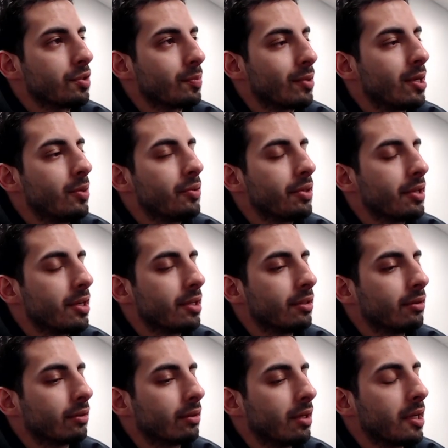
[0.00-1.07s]
the problem with that,
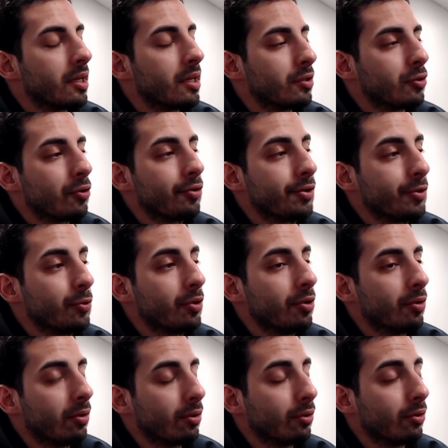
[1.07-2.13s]
and I totally
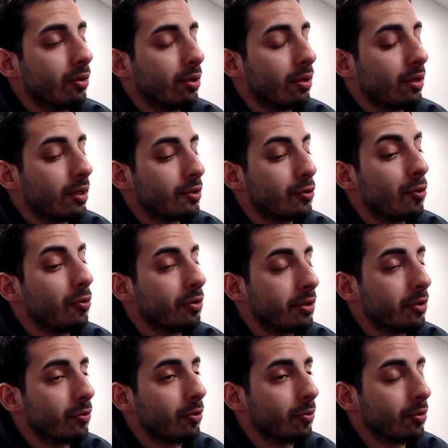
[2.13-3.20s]

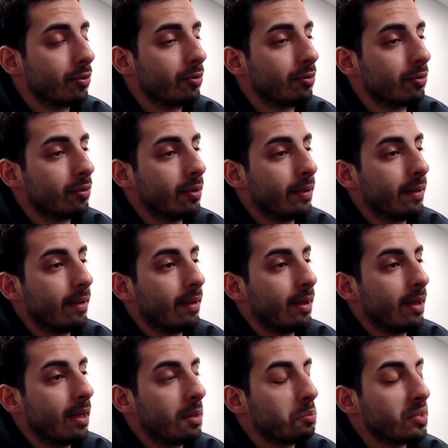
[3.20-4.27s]
agree with you.
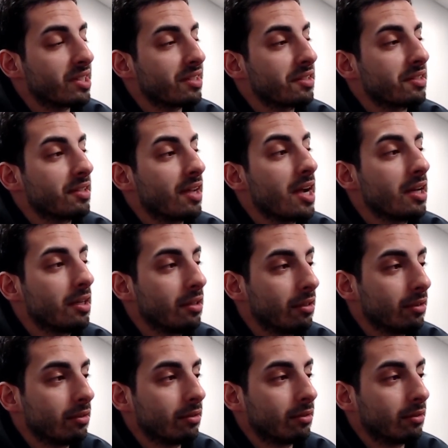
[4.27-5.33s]
But
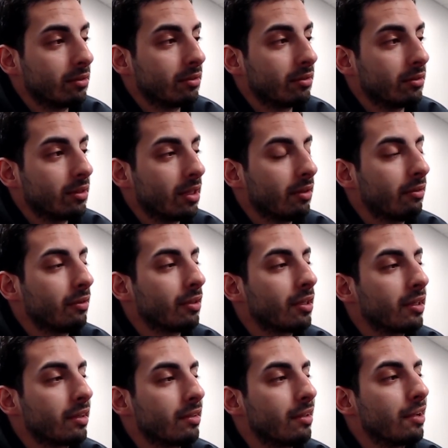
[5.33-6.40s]
society, I feel like
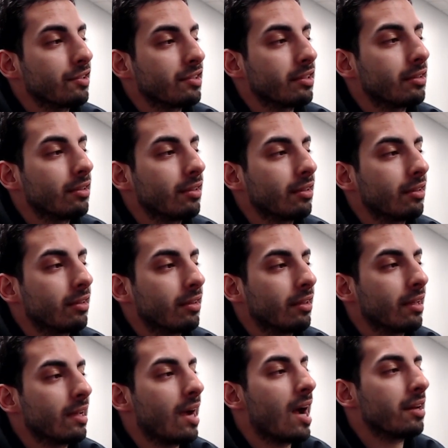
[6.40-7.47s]
doesn't
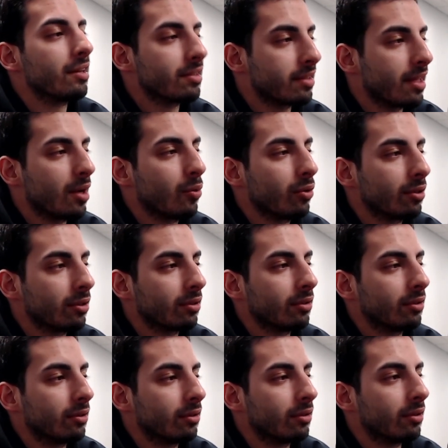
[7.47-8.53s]
guide us that way.
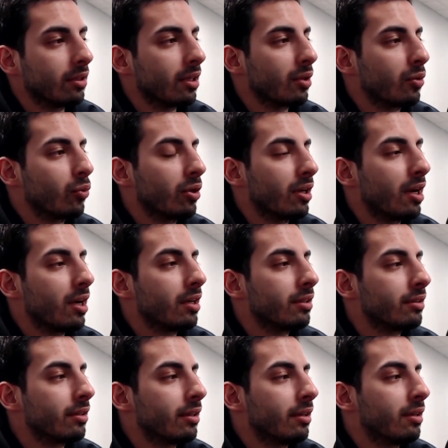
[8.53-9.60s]
Like we're not
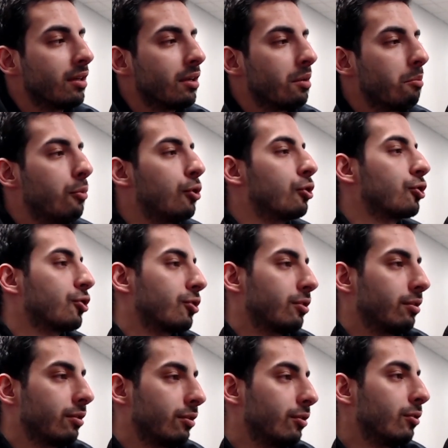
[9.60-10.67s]
pushed
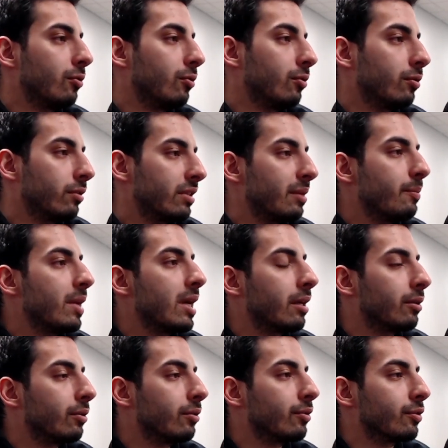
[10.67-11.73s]
to make
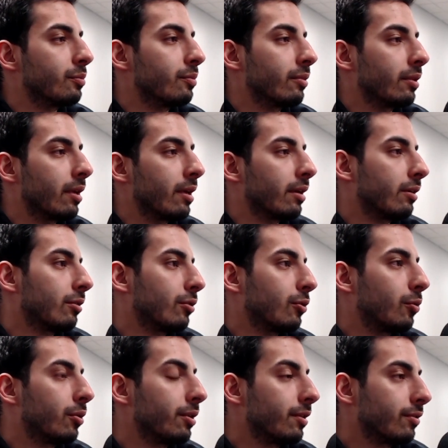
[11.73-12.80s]
those your
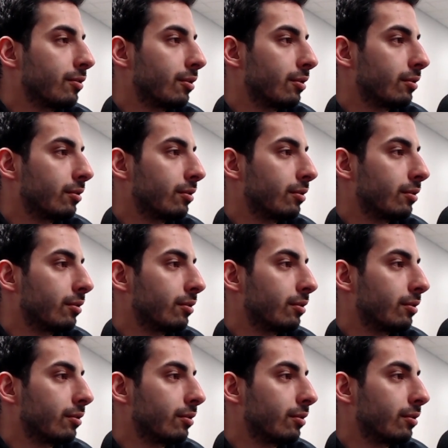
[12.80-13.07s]
20s,